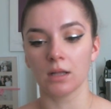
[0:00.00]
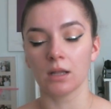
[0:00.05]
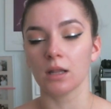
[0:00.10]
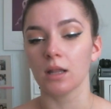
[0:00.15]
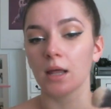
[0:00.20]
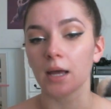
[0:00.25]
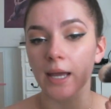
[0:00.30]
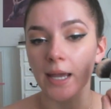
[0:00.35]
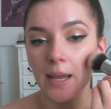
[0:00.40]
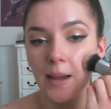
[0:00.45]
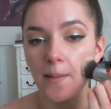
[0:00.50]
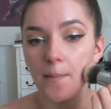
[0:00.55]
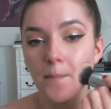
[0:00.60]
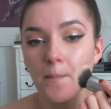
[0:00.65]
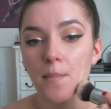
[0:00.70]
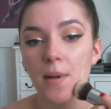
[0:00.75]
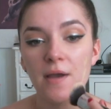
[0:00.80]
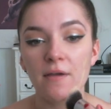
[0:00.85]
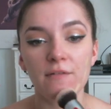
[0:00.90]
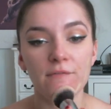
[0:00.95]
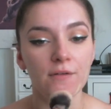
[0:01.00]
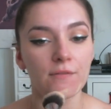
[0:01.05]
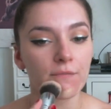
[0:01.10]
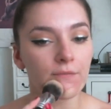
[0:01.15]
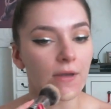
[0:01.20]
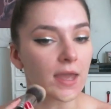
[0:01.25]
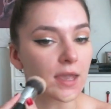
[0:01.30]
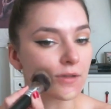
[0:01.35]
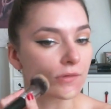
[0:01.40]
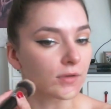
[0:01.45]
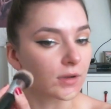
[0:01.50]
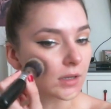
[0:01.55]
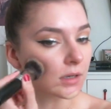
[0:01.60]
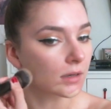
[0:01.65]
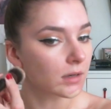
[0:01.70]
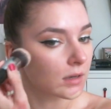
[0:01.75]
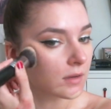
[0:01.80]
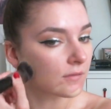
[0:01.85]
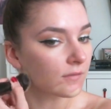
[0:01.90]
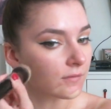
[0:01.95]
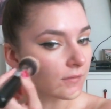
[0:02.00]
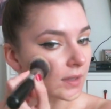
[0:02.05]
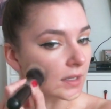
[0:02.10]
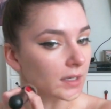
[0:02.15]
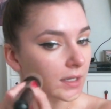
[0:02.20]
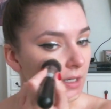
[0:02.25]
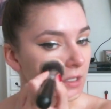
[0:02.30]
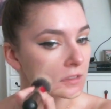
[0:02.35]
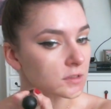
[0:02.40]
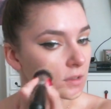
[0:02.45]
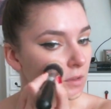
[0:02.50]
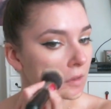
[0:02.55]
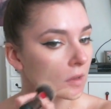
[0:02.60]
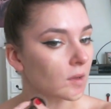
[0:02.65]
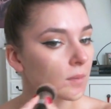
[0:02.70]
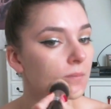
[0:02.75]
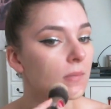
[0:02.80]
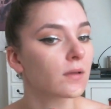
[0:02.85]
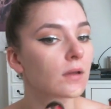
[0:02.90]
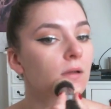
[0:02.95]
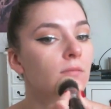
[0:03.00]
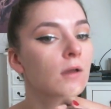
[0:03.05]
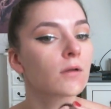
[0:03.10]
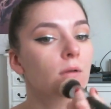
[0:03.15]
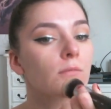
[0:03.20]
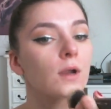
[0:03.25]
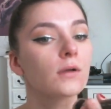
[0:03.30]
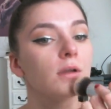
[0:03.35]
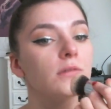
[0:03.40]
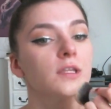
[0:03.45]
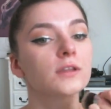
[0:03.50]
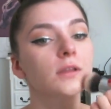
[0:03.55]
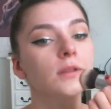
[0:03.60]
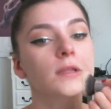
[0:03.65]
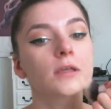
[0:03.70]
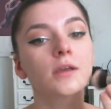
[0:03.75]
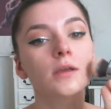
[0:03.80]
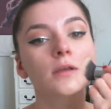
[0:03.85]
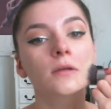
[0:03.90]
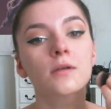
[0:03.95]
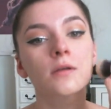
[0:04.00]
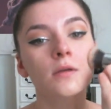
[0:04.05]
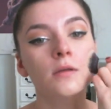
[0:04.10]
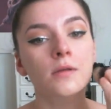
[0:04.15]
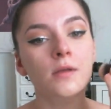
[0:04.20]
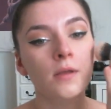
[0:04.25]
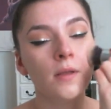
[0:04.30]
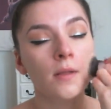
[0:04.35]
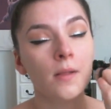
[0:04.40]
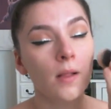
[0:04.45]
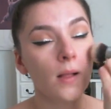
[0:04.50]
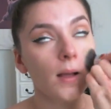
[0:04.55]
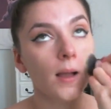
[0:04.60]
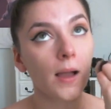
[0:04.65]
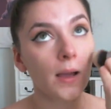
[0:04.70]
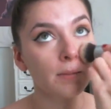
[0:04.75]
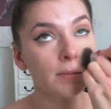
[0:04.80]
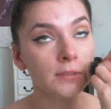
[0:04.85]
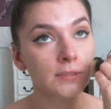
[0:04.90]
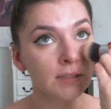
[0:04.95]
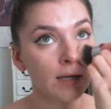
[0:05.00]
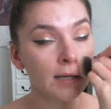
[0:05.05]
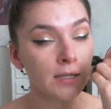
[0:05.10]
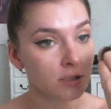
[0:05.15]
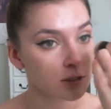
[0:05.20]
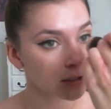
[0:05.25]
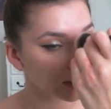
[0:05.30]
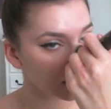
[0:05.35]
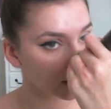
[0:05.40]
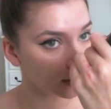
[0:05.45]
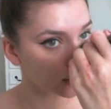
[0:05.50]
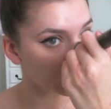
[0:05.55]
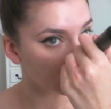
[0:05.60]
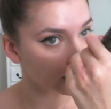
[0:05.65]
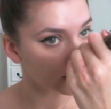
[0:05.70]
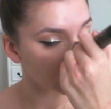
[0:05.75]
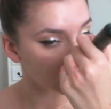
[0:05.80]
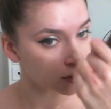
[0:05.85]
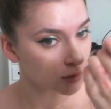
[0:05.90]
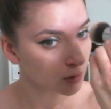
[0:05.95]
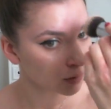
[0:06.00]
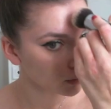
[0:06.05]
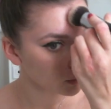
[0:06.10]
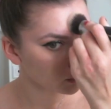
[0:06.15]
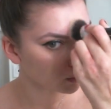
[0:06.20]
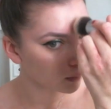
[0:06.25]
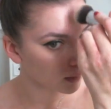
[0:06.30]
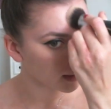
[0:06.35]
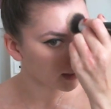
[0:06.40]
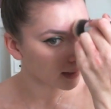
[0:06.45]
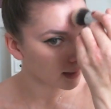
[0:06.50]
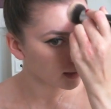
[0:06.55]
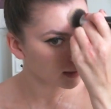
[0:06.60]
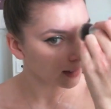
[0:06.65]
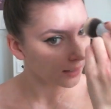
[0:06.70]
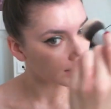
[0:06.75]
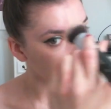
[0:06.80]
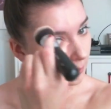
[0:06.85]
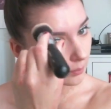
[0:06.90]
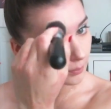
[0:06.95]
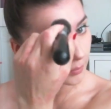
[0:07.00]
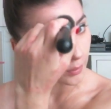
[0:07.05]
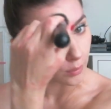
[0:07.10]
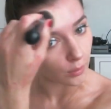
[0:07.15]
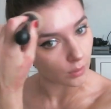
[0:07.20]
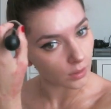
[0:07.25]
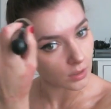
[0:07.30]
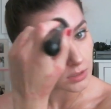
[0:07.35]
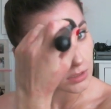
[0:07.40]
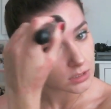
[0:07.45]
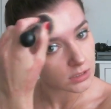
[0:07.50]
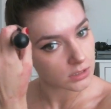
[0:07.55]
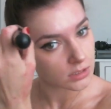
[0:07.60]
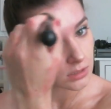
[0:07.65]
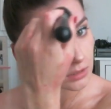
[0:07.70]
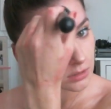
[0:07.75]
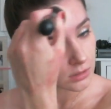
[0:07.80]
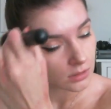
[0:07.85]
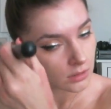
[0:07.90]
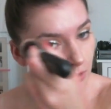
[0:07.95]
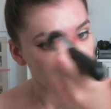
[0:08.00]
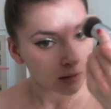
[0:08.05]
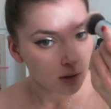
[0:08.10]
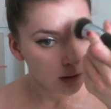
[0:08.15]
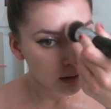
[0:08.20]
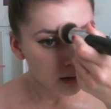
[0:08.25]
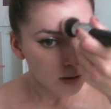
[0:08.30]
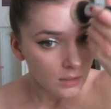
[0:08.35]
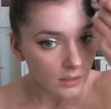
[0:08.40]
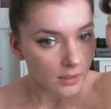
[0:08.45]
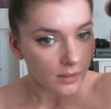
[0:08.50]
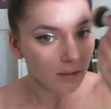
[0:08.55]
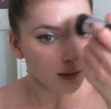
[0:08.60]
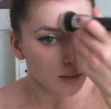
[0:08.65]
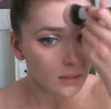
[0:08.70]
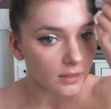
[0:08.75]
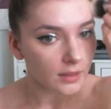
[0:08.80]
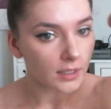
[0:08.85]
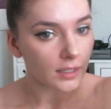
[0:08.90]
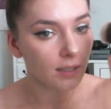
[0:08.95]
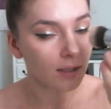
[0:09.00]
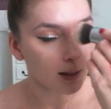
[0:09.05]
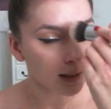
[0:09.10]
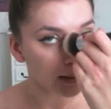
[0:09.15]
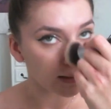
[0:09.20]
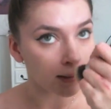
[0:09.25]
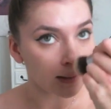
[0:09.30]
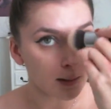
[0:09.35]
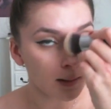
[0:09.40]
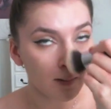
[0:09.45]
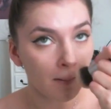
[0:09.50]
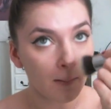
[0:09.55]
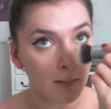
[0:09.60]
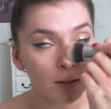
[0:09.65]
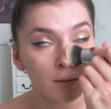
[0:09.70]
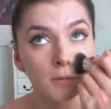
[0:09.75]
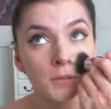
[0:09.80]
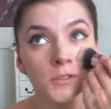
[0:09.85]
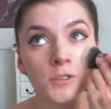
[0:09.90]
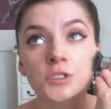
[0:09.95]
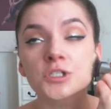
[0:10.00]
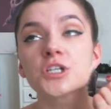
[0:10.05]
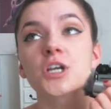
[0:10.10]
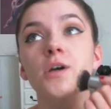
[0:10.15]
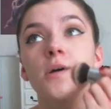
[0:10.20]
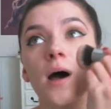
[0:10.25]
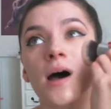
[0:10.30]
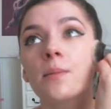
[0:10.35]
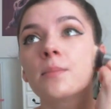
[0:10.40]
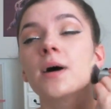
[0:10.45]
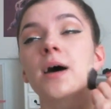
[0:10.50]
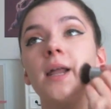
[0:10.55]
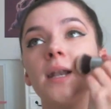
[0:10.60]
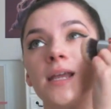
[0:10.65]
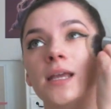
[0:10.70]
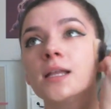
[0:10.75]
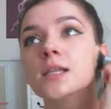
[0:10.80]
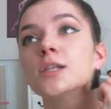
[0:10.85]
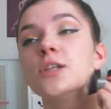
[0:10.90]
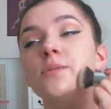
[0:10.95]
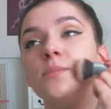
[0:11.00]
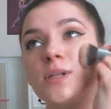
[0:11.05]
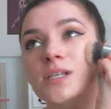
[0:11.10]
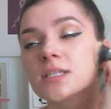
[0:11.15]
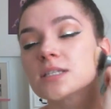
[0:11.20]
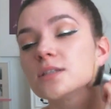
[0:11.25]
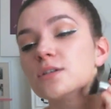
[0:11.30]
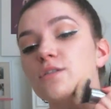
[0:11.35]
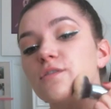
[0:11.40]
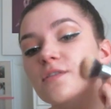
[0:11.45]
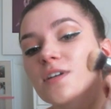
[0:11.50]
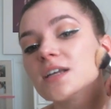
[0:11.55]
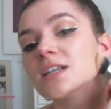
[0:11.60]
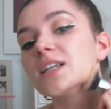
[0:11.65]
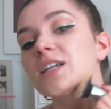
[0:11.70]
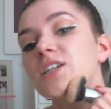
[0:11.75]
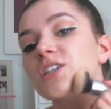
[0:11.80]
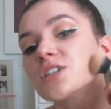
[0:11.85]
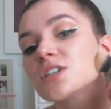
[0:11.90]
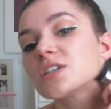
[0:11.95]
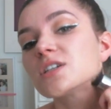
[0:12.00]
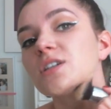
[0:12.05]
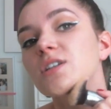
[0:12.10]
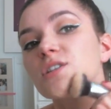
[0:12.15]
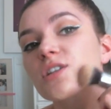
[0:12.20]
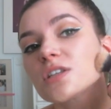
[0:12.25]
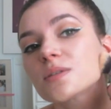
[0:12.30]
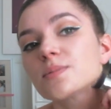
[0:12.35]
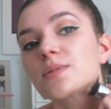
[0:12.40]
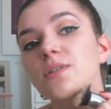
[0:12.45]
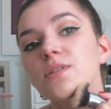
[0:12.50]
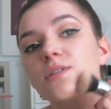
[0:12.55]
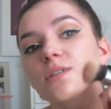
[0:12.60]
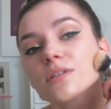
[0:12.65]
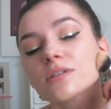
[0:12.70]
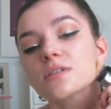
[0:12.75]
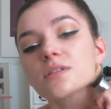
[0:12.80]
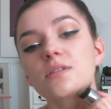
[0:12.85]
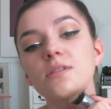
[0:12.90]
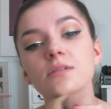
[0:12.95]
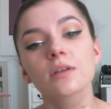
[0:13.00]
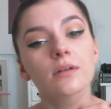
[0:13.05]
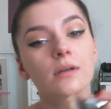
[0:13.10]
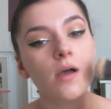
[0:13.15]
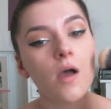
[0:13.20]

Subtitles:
like my favorite foundation combo recently. I was actually going to I bought the Giorgio Armani Luminous Silk Foundation just because,